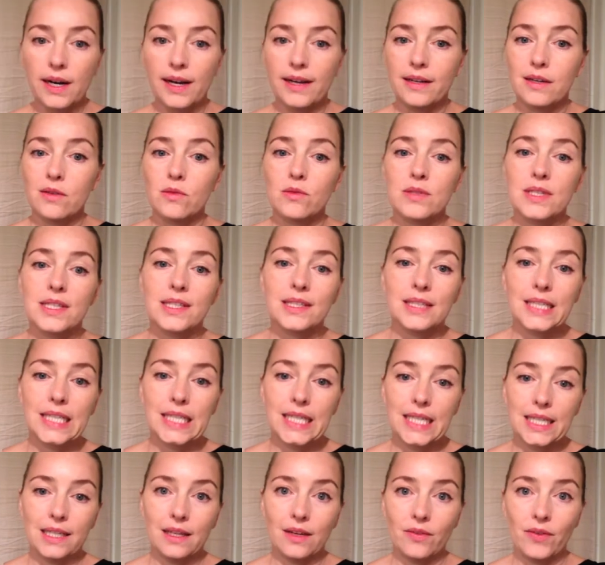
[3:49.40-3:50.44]
I don't see
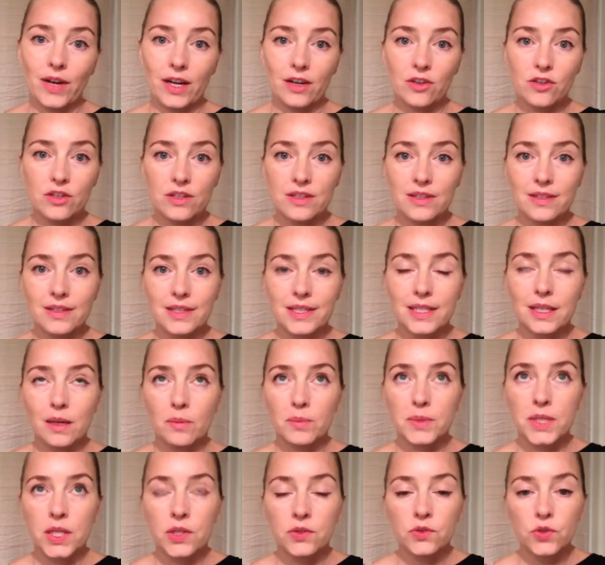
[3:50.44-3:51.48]
any advantages
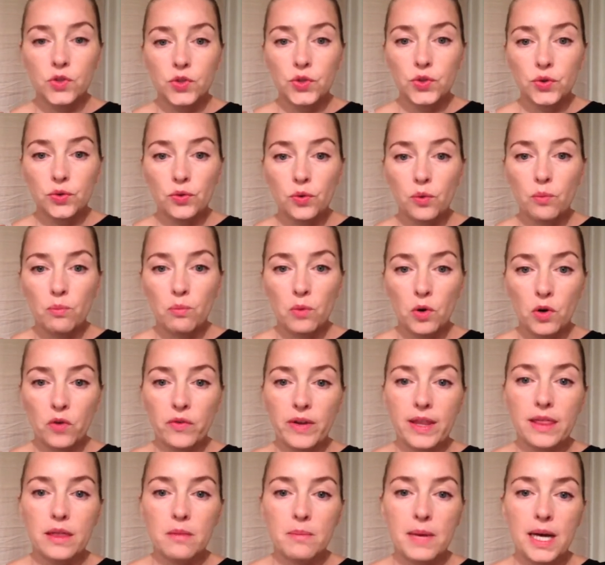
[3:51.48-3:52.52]
except to
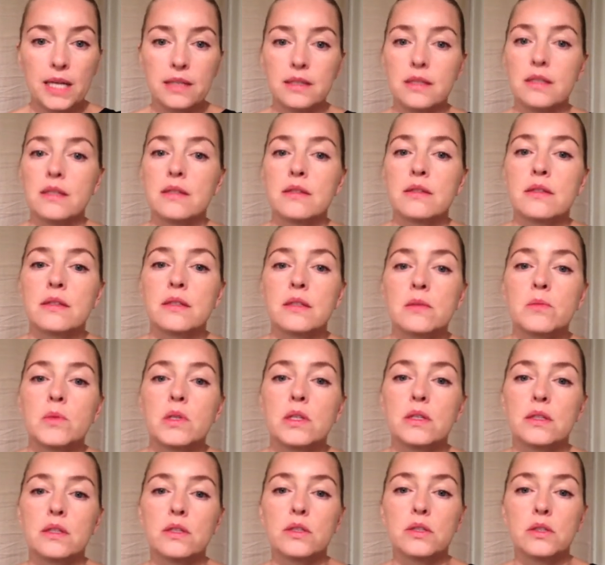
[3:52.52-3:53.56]
motivate the masses,
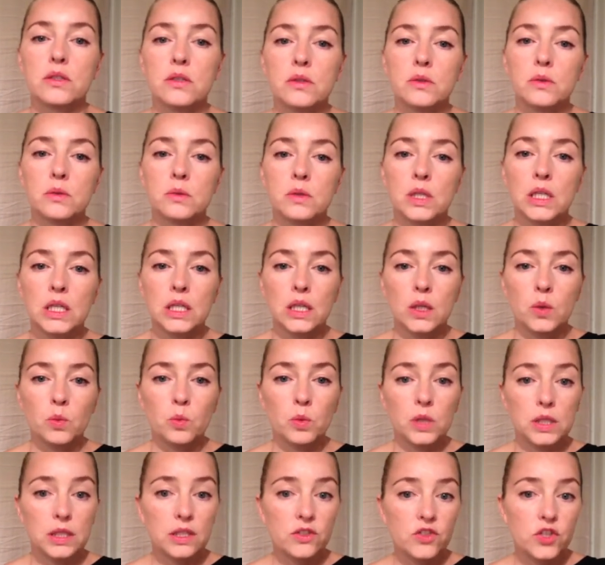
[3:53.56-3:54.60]
similar to
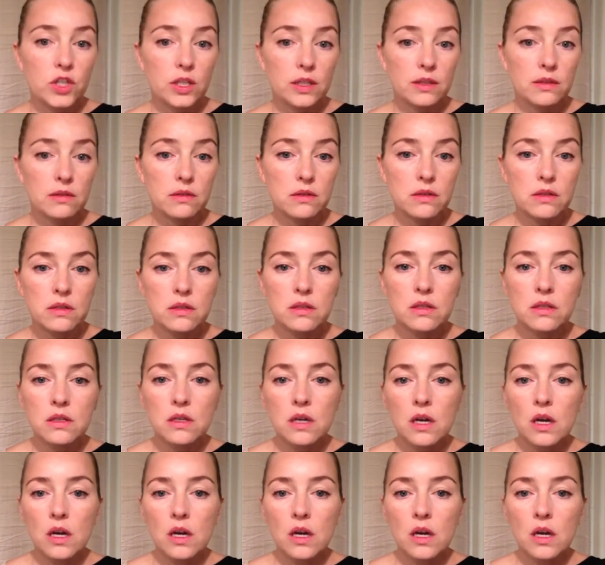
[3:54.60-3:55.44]
religions,